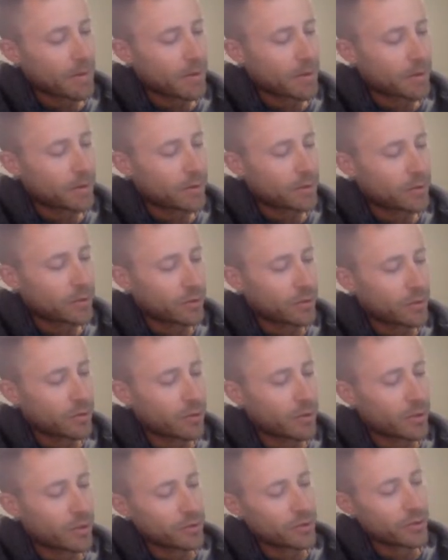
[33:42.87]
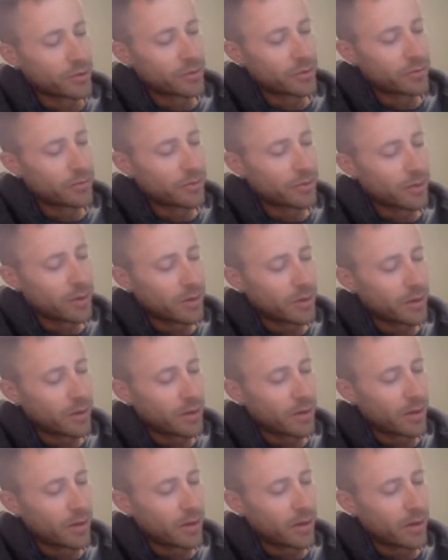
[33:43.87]
acceleration
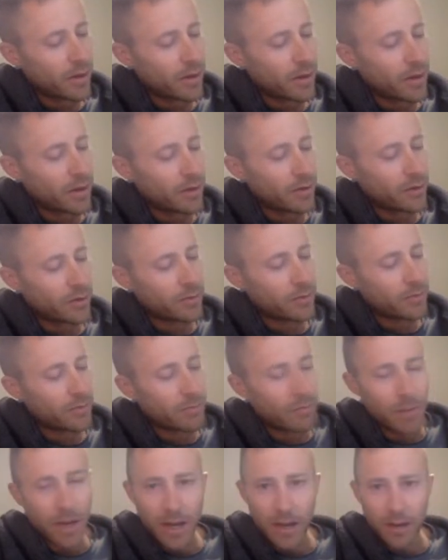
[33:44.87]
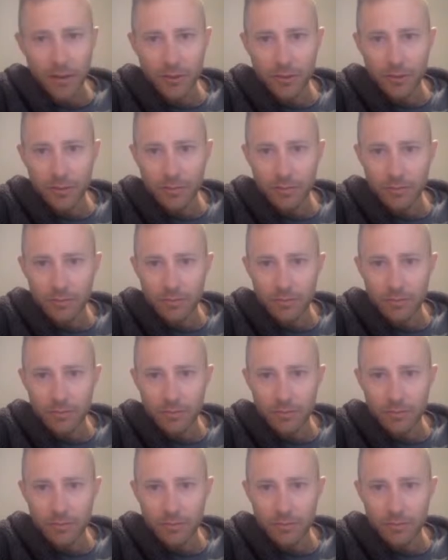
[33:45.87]
and mass.